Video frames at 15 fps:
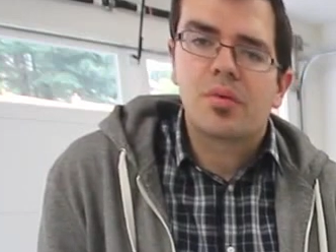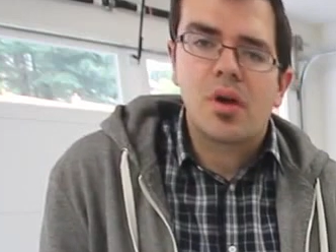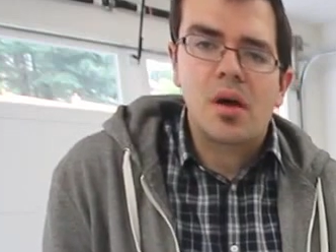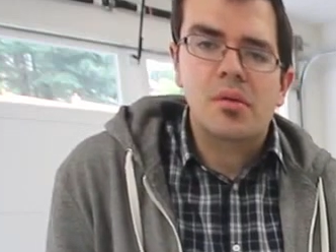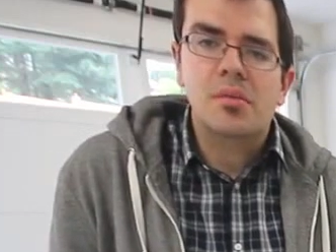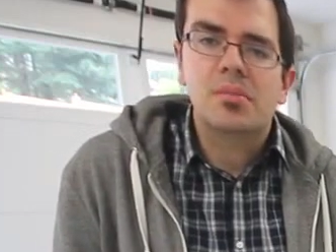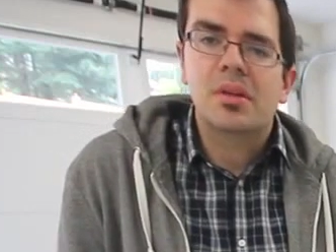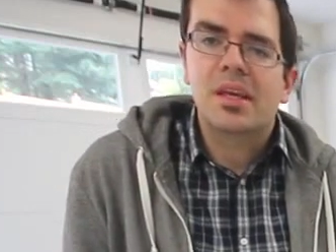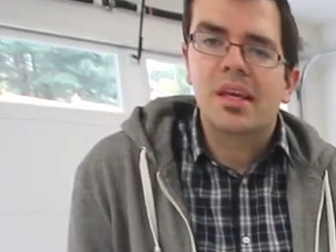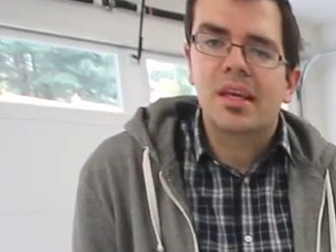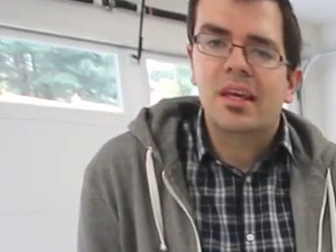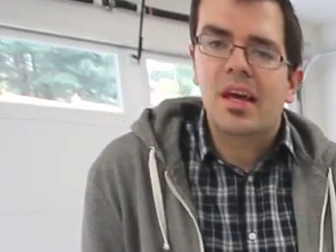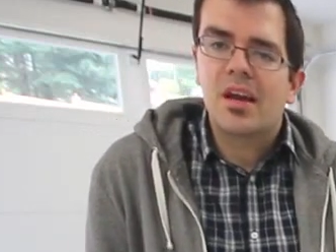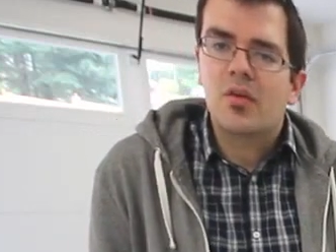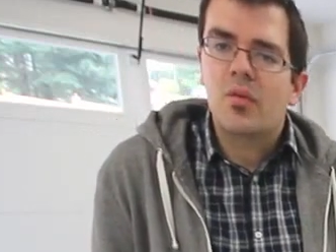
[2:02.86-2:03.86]
probably
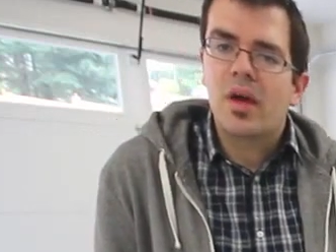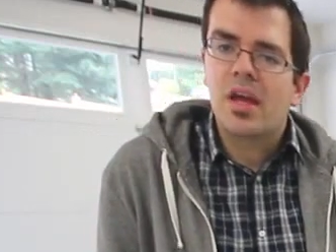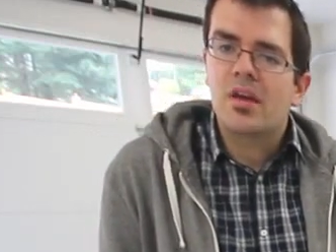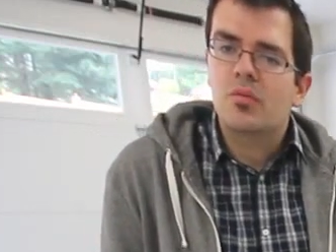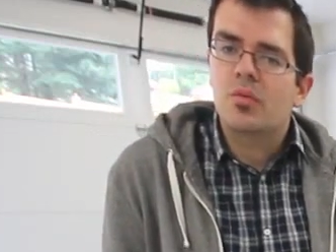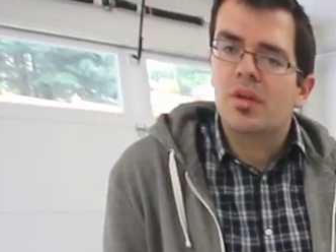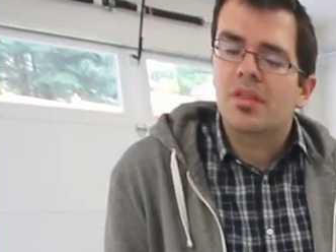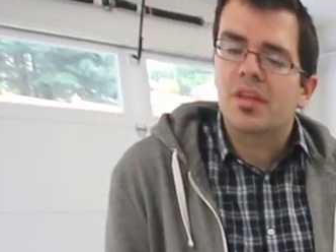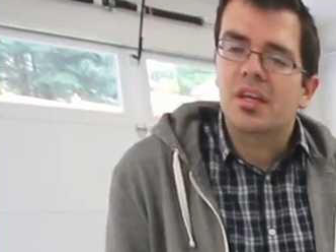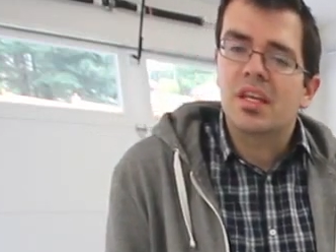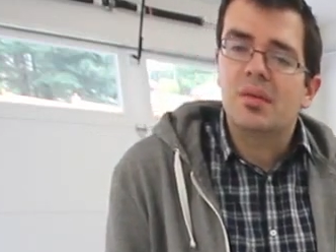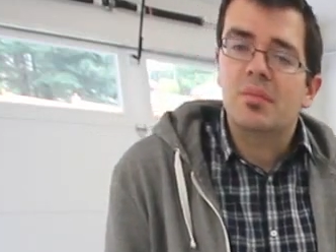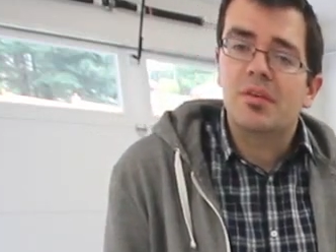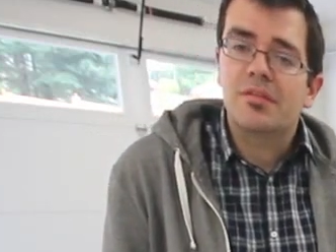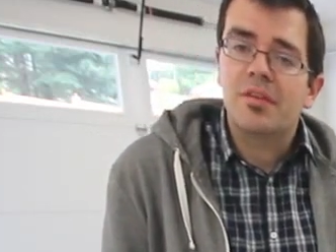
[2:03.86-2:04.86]
get away with a
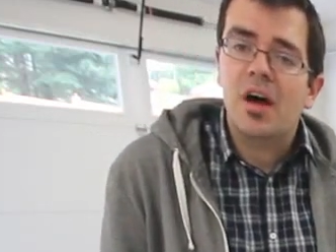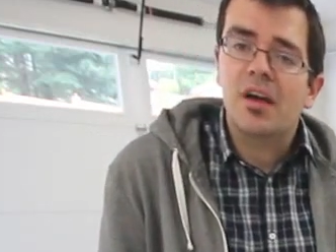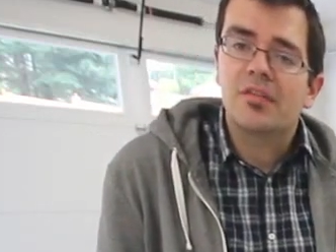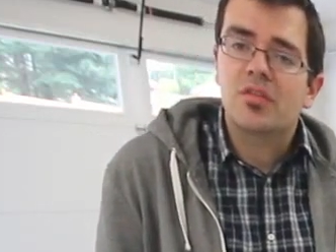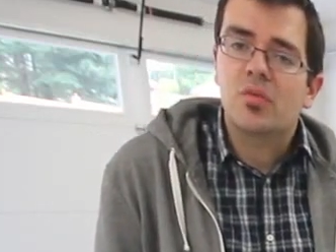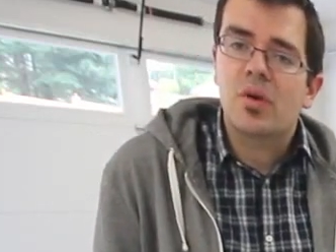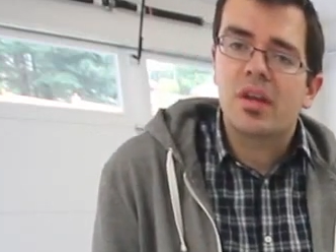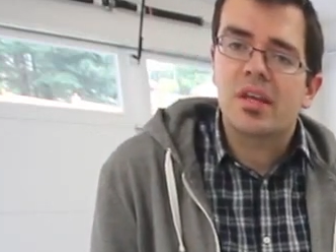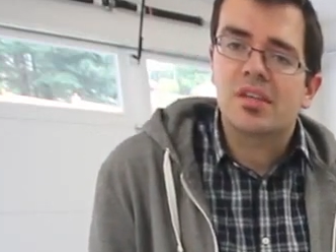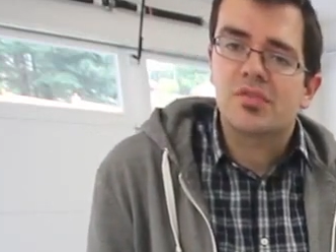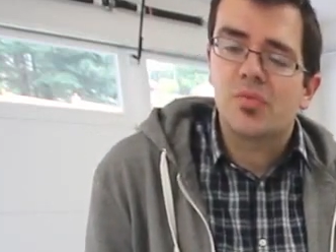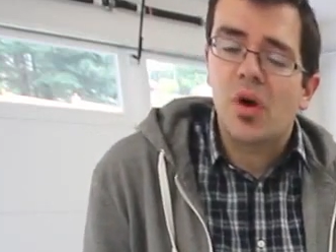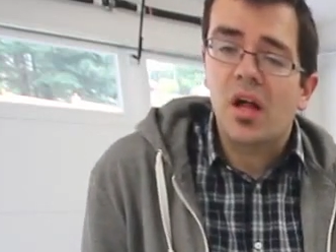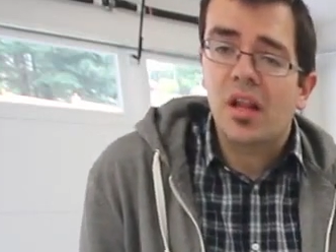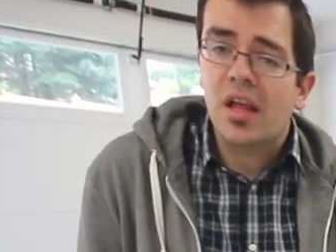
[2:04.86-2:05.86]
NEMA 520
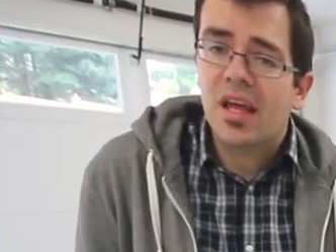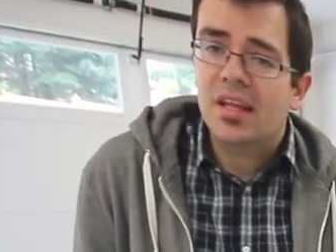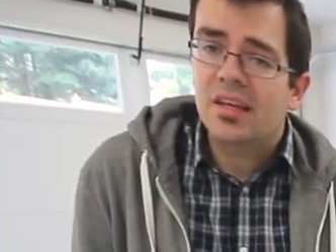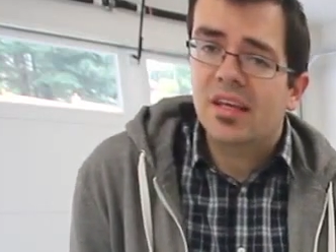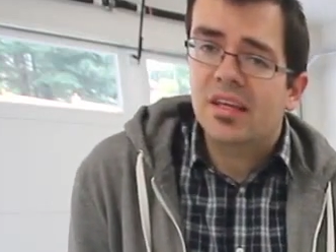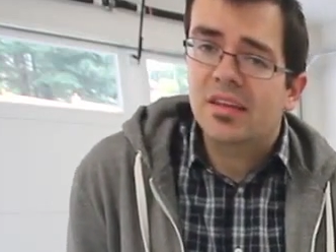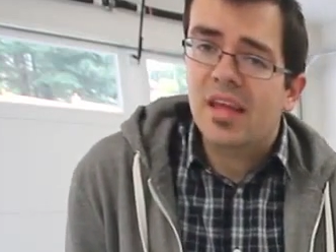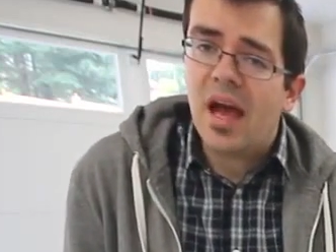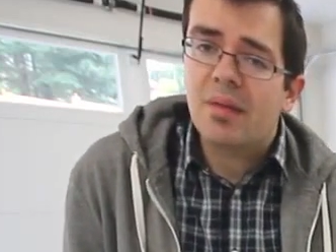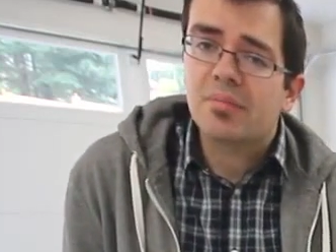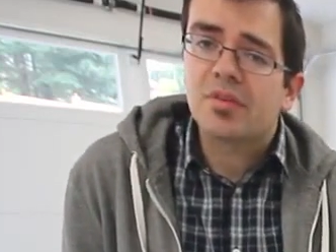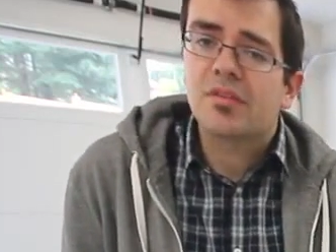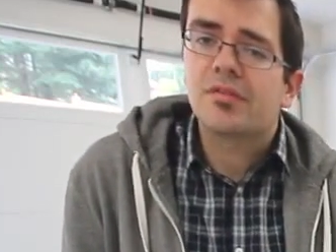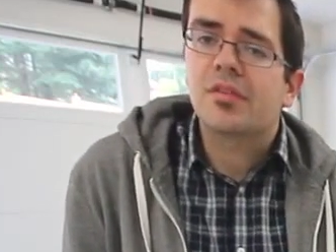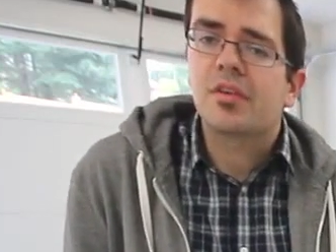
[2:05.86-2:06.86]
as well, and the
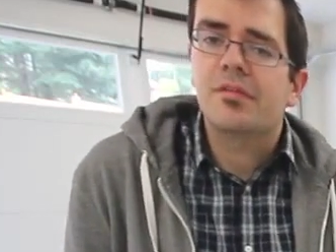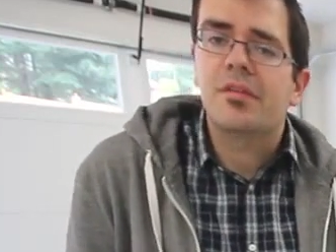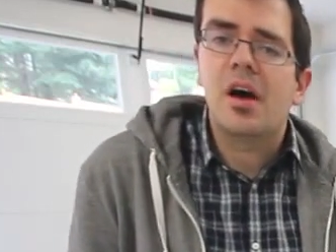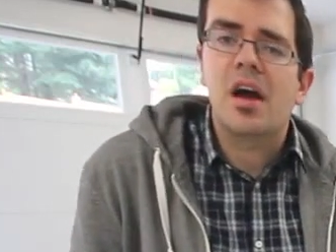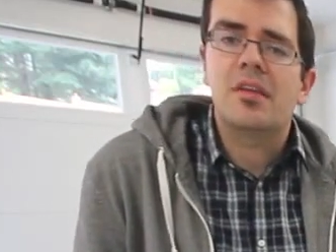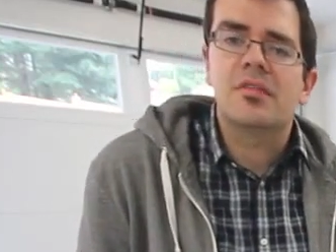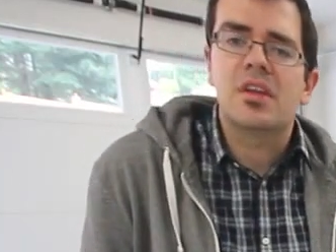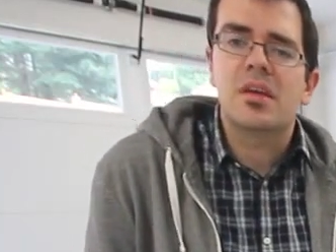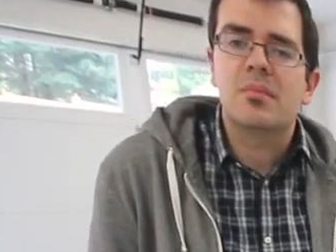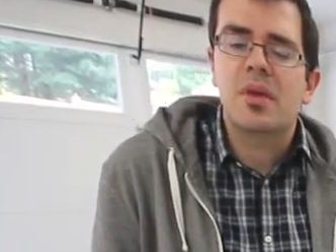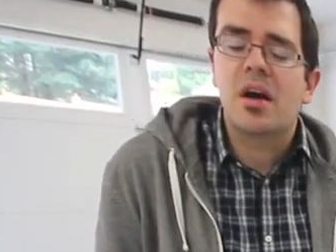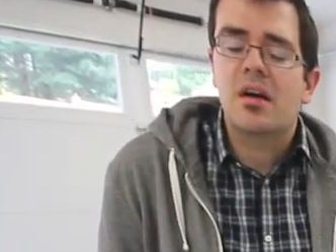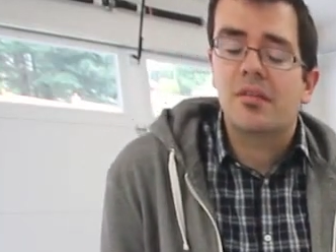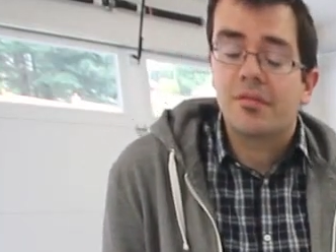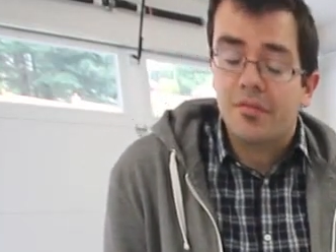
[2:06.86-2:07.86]
adapter for the 5
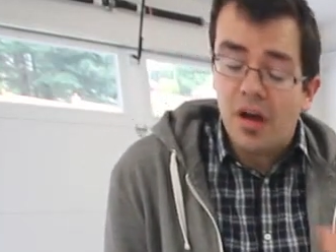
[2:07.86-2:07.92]
NEMA,